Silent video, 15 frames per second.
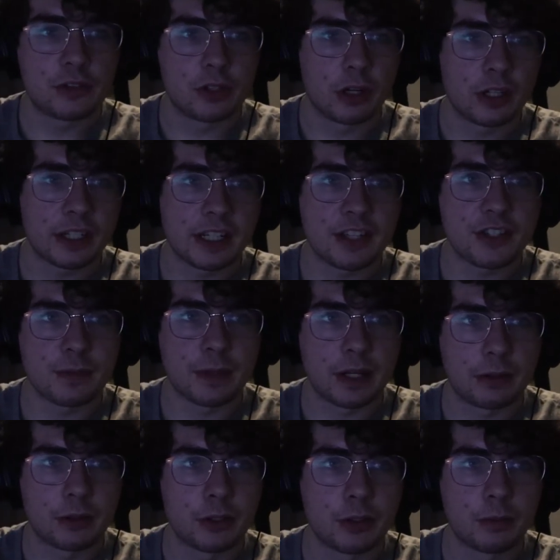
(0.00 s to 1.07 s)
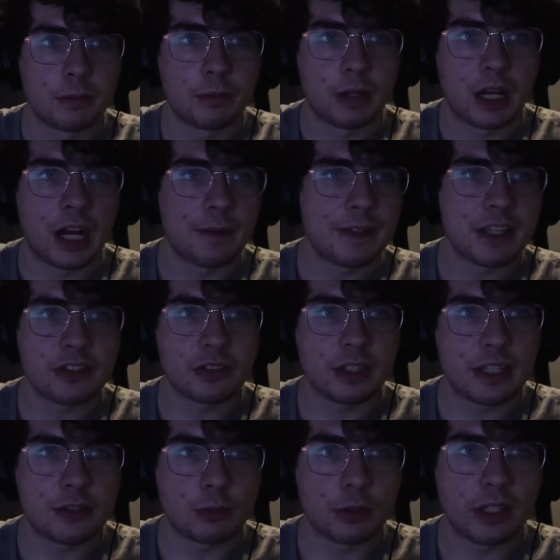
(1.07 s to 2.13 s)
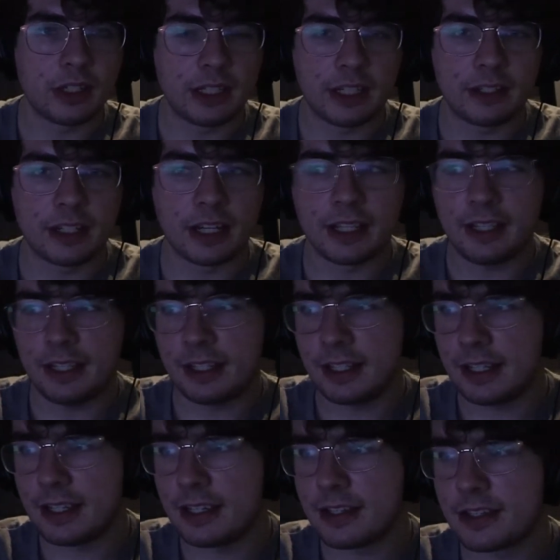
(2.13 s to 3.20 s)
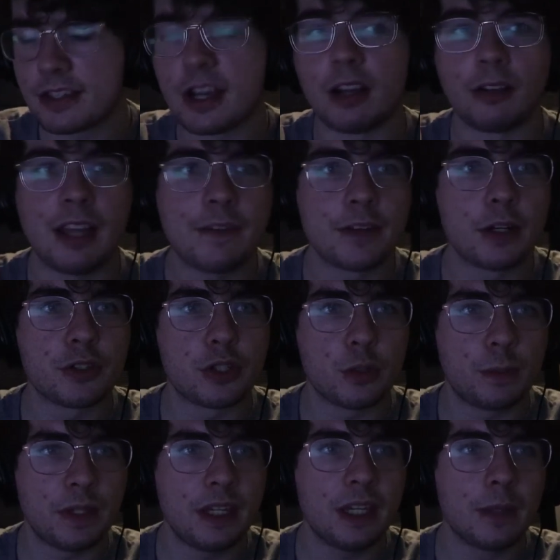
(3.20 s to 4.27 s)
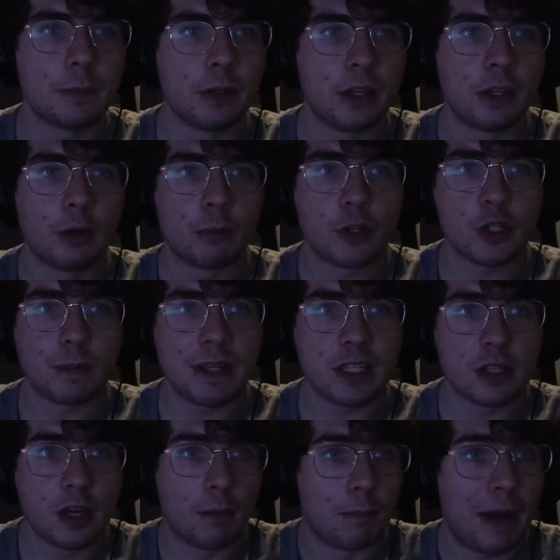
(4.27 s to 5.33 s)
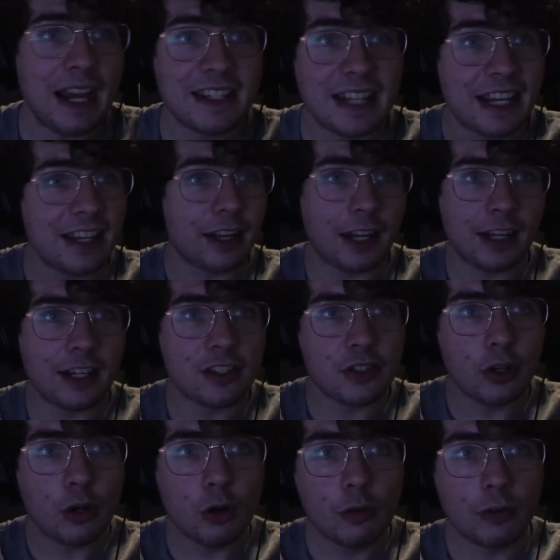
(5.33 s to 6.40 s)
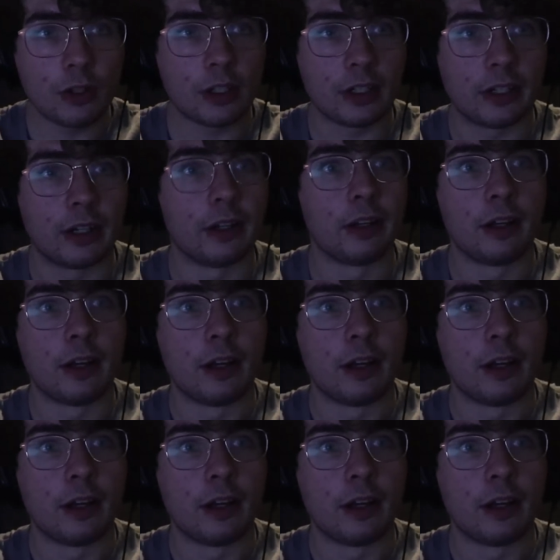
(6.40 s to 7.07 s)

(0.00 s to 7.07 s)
how dark it is in my room. Obviously, it's really late at night. It is 11:02 p.m., which means my day at eating is over.